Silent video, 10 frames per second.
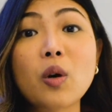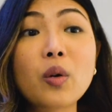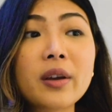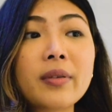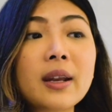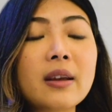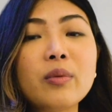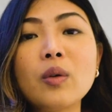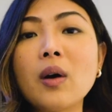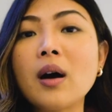or even if
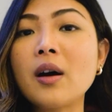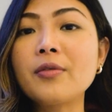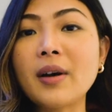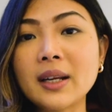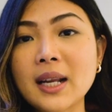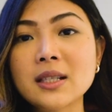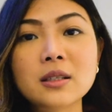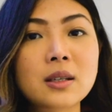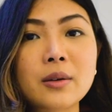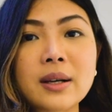you are a finance
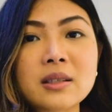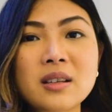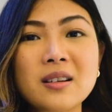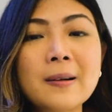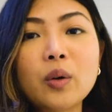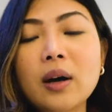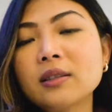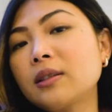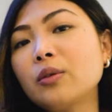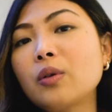director, you are
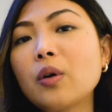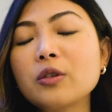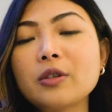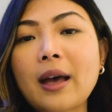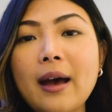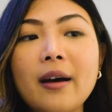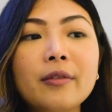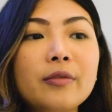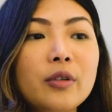still going to have,